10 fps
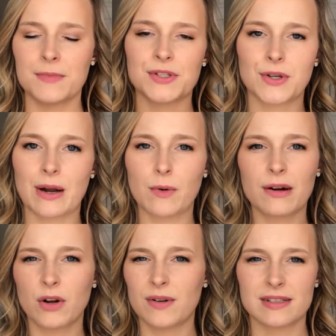so I
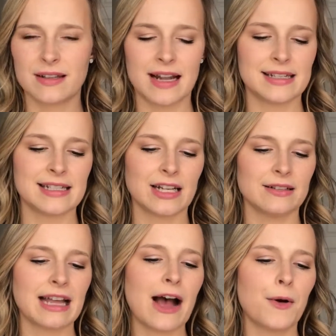won't go into that detail
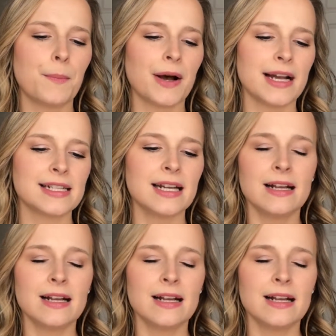now, but